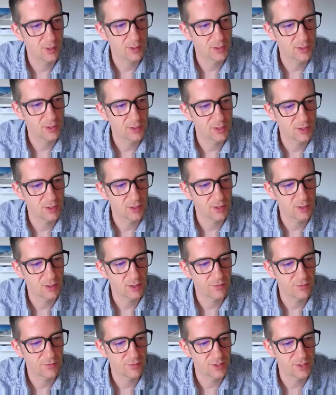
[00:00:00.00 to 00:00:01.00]
and
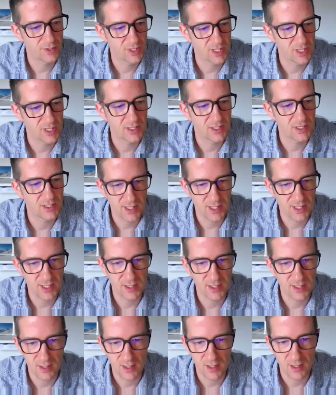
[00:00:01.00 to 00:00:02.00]
to
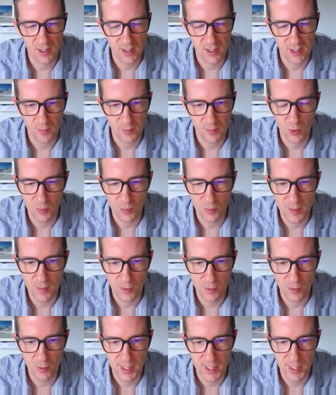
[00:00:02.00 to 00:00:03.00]
facilitate more
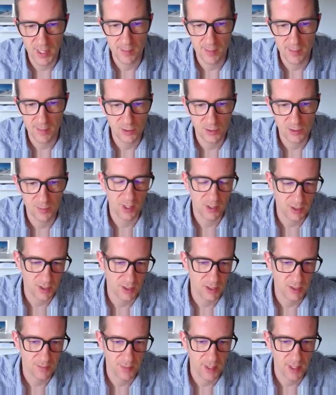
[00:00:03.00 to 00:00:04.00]
people being able to
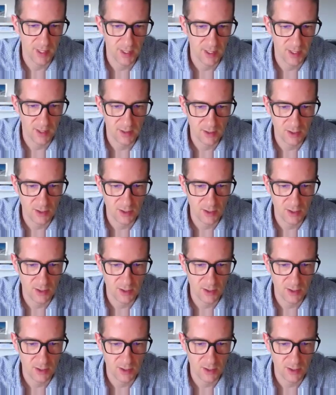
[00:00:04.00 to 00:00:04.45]
participate.